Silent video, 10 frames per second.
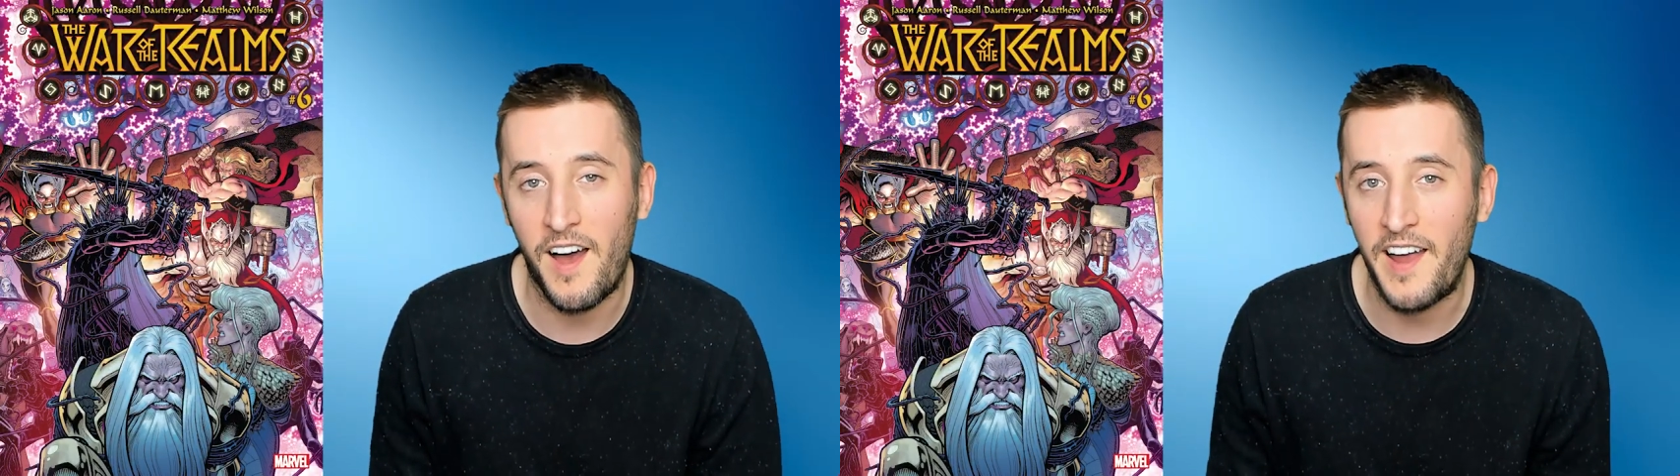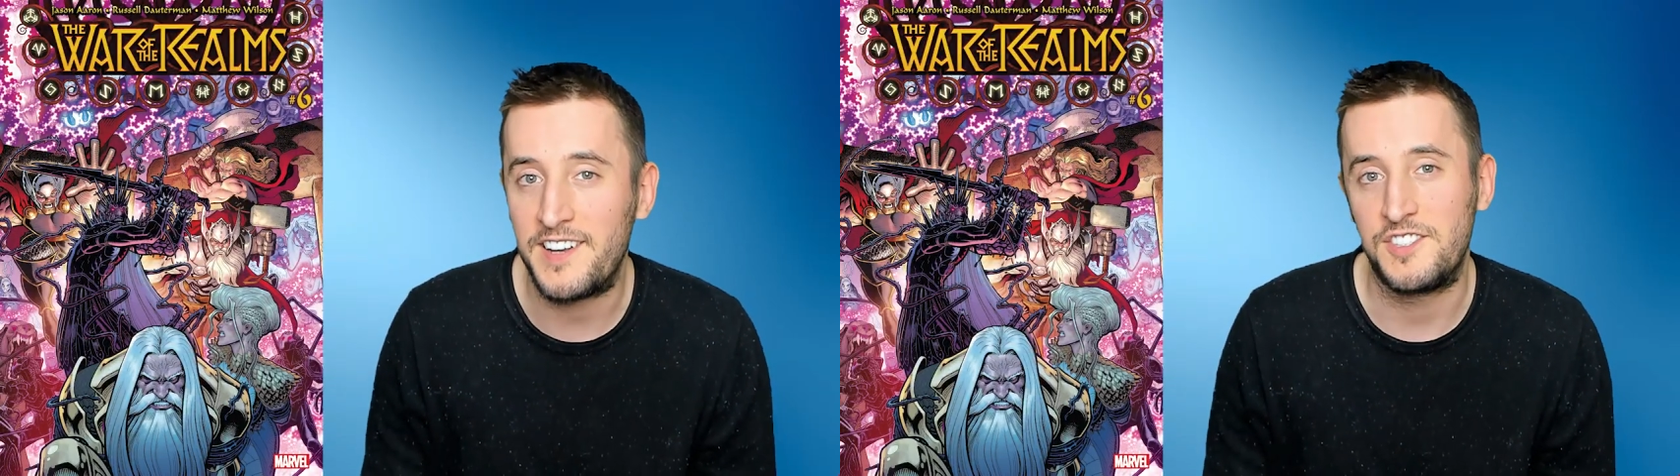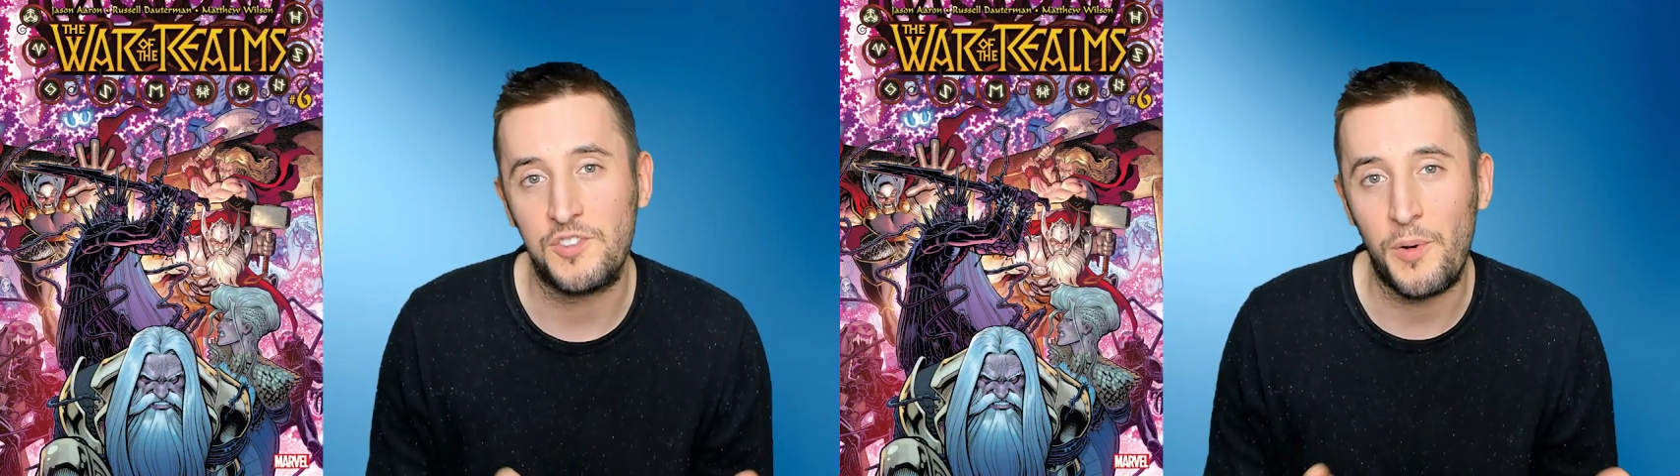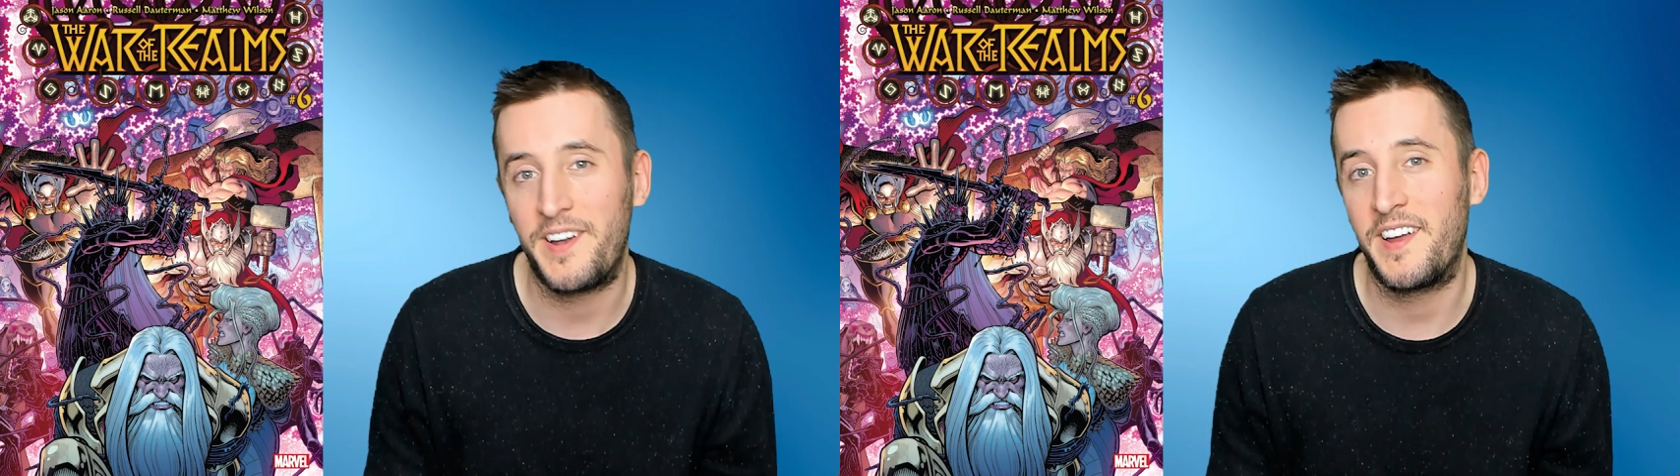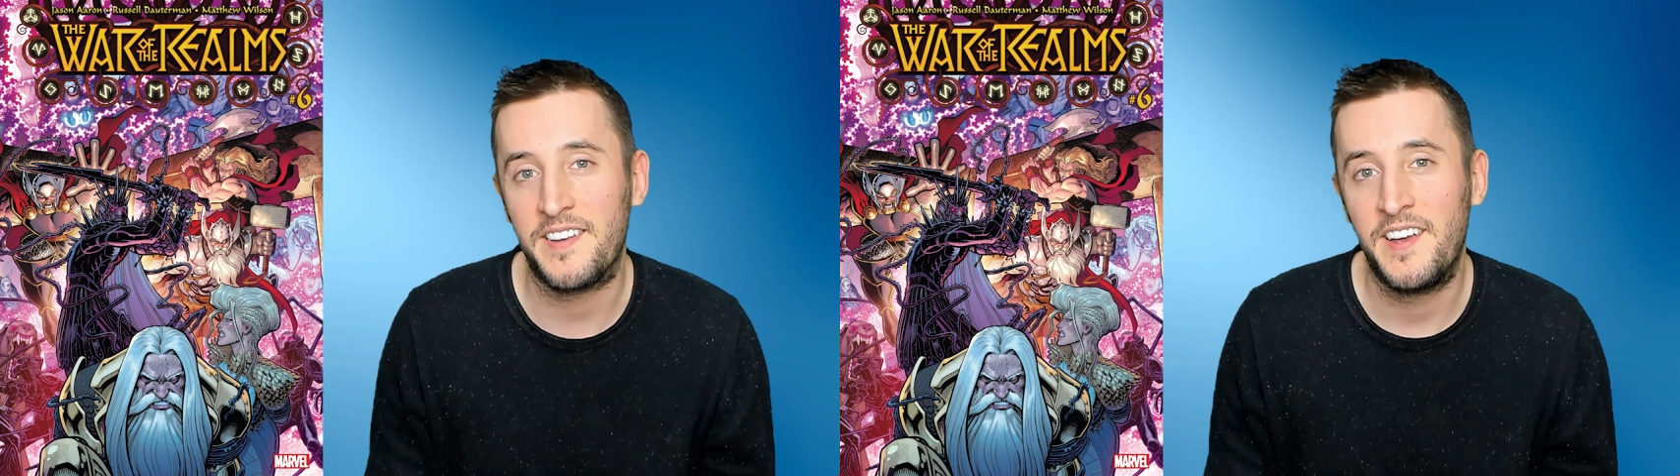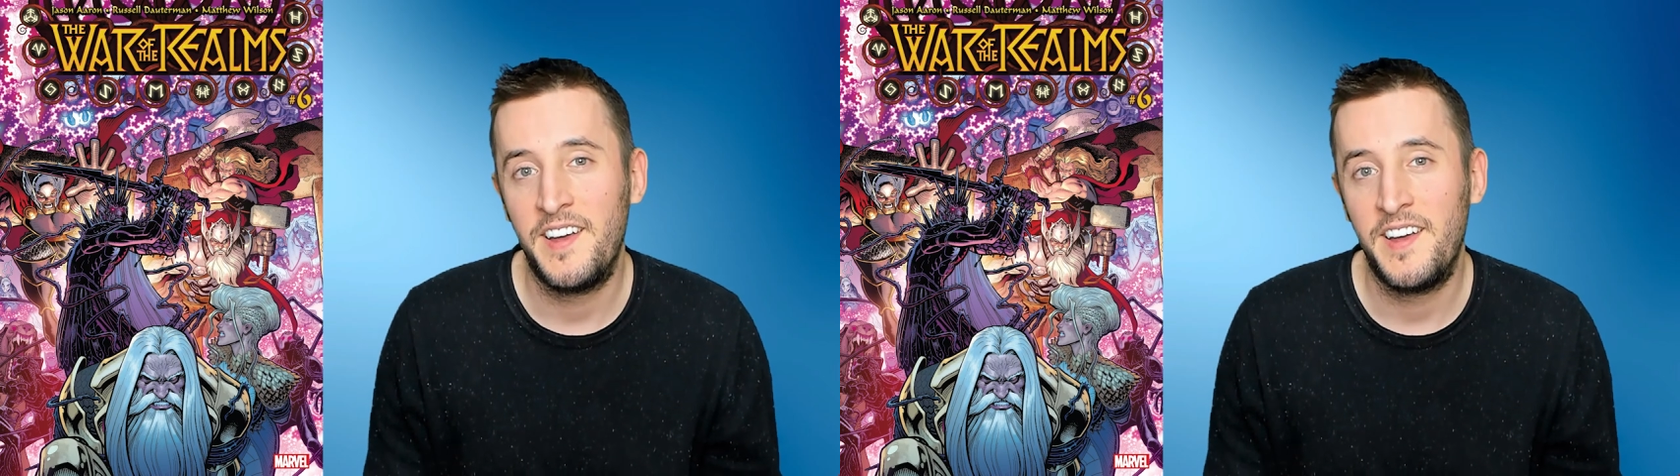I enjoyed it.